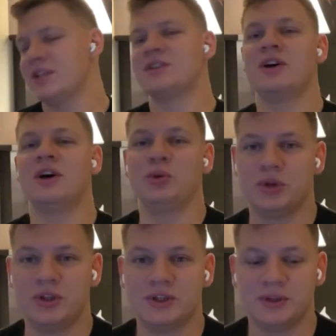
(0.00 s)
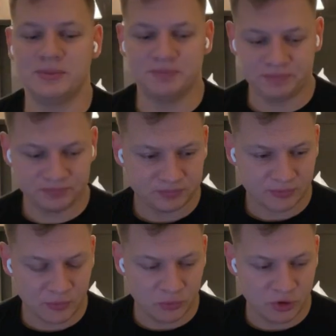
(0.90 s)
let's start with the
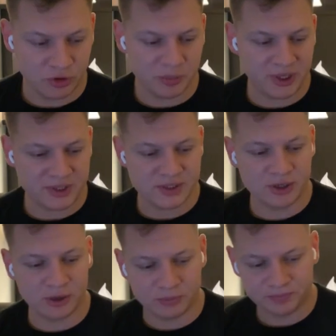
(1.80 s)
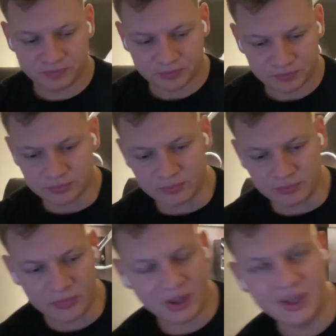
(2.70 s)
with Europeans. So
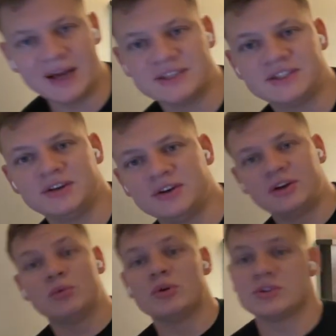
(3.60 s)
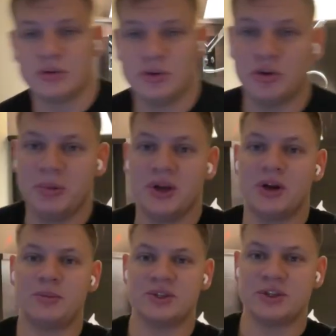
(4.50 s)
last year there was no European
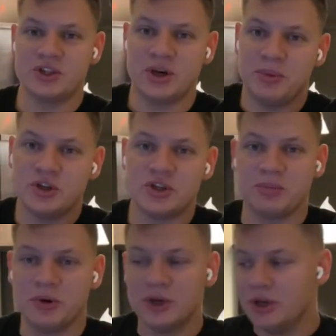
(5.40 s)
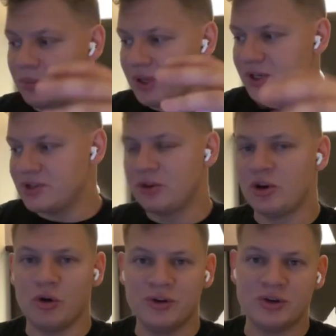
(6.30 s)
Arm Wrestling Championship because of the
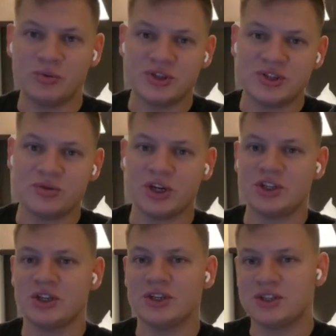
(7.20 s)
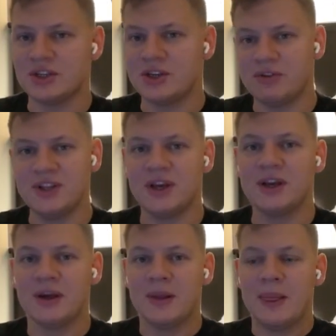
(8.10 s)
COVID and restrictions and
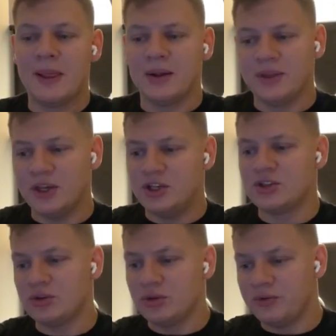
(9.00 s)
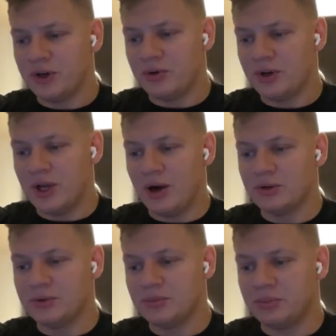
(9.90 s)
everything. They just couldn't figure it
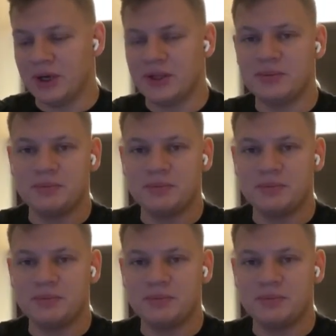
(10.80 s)
out, but